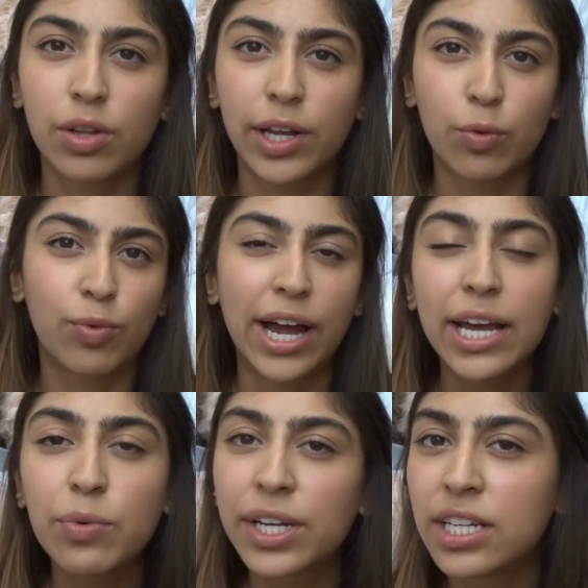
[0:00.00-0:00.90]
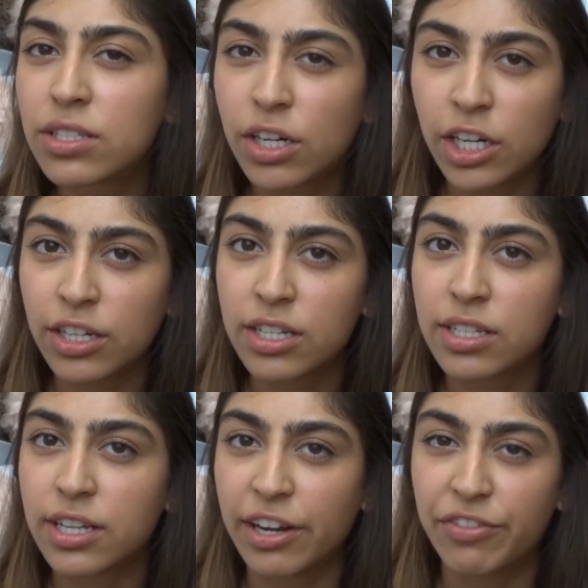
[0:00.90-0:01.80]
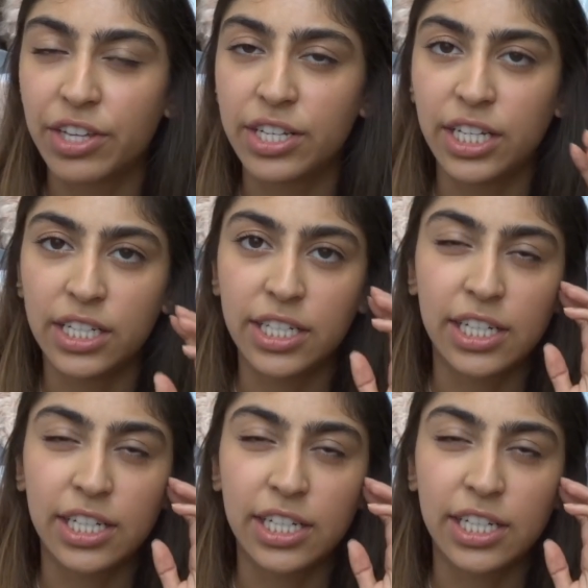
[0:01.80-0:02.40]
like right when I started studying for the DAT,